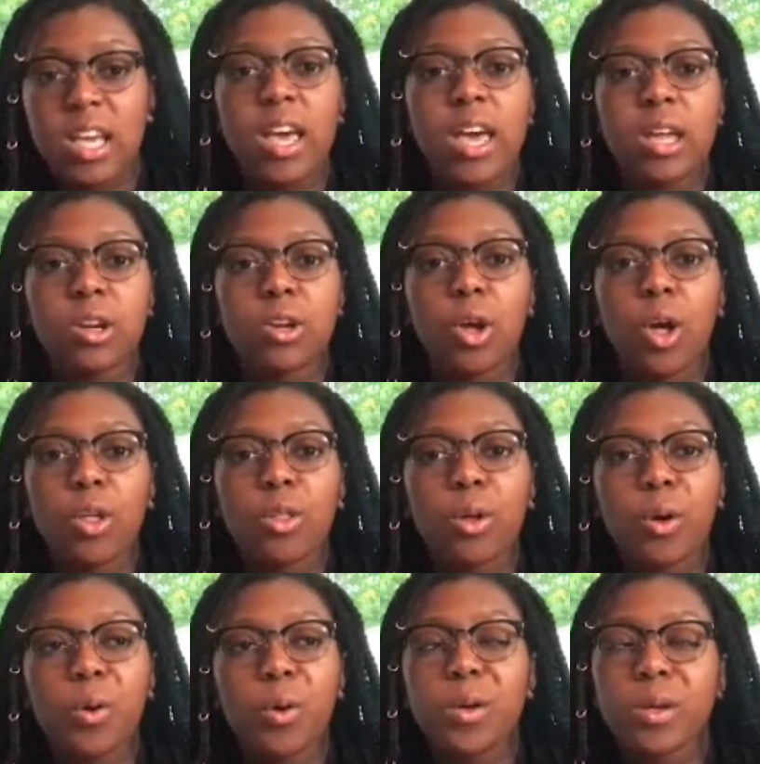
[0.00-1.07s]
And
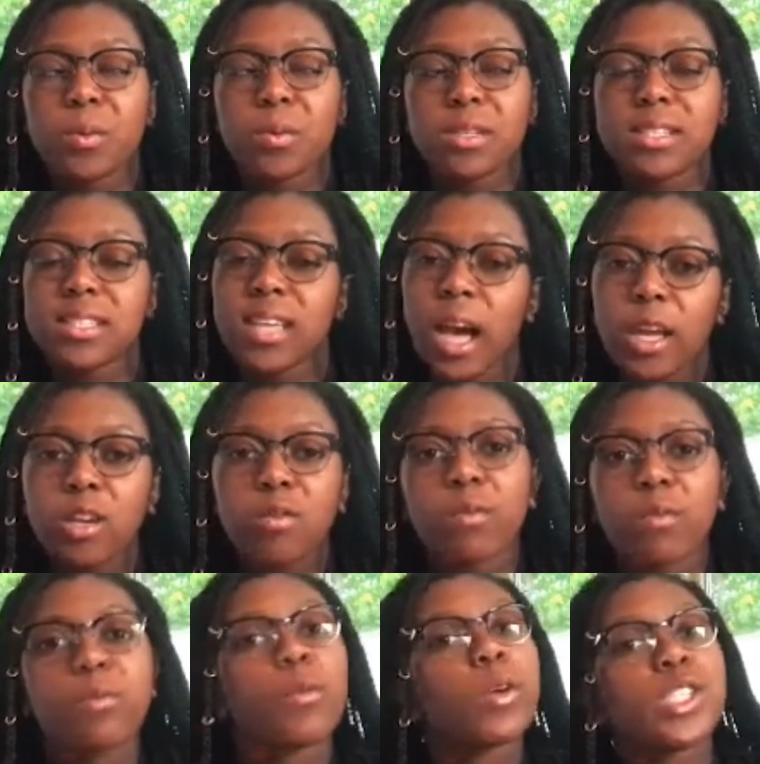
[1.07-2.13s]
although it was kind of
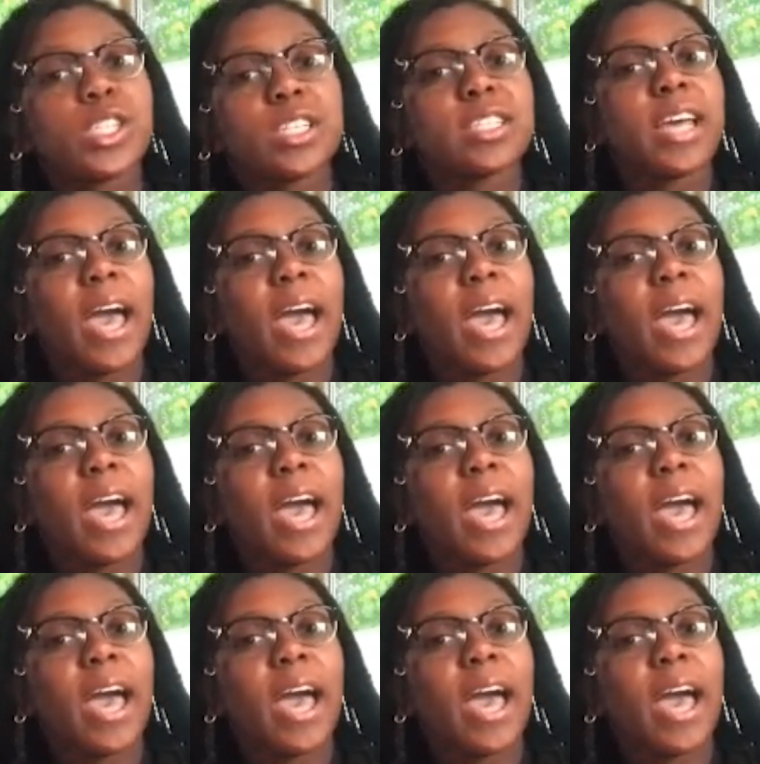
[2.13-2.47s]
unfortunate